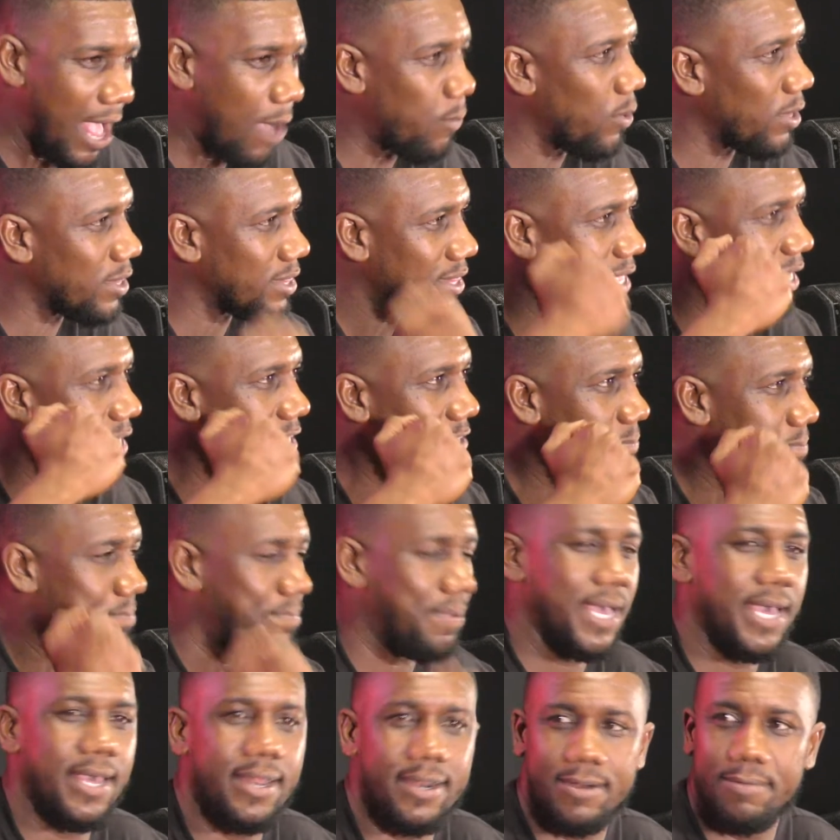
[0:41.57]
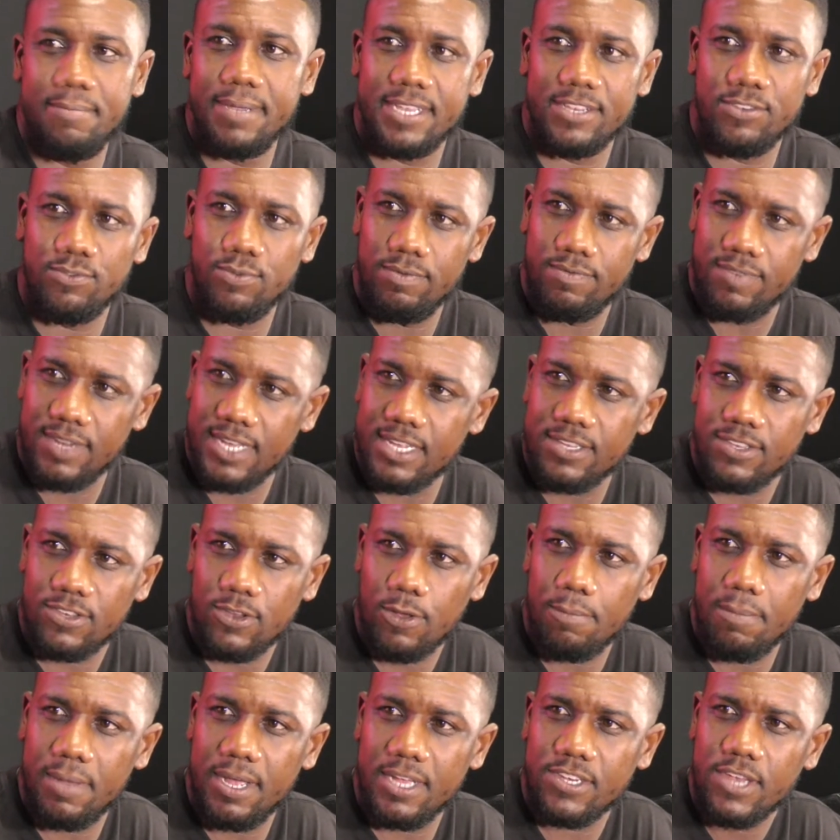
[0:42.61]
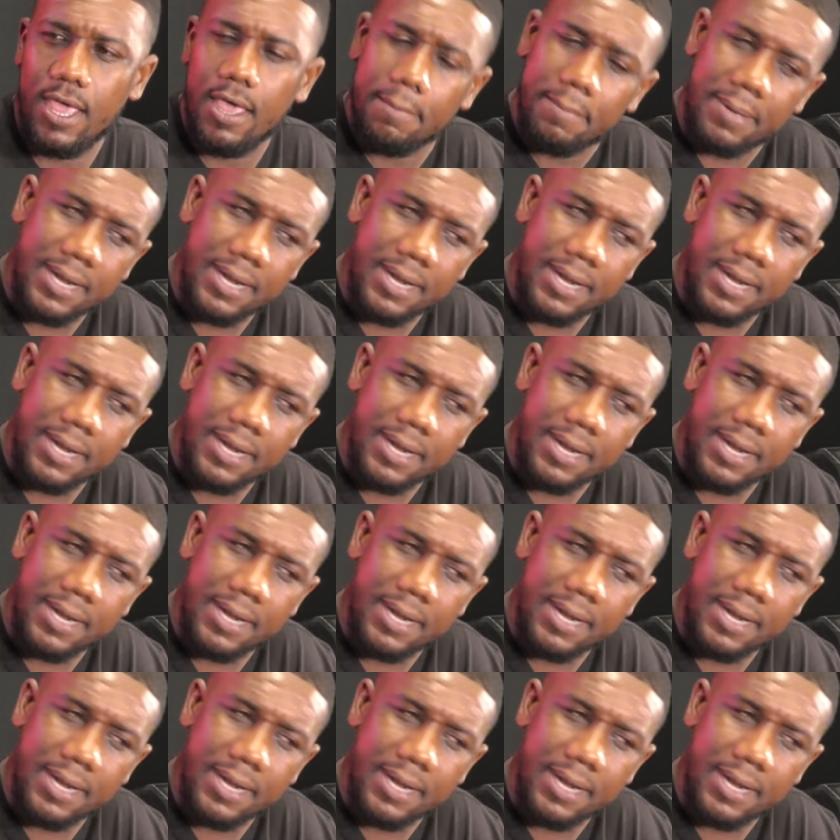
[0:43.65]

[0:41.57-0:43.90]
I want things better because we've done so much,